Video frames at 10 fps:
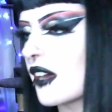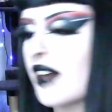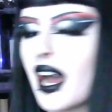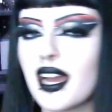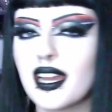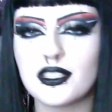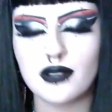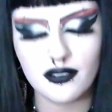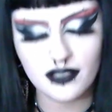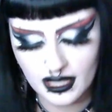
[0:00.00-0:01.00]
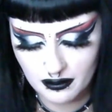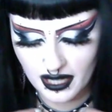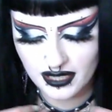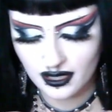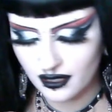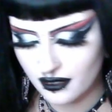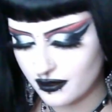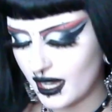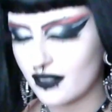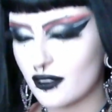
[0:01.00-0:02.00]
I do everything myself.
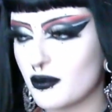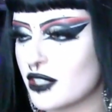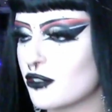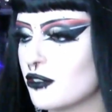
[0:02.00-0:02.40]
I haven't been to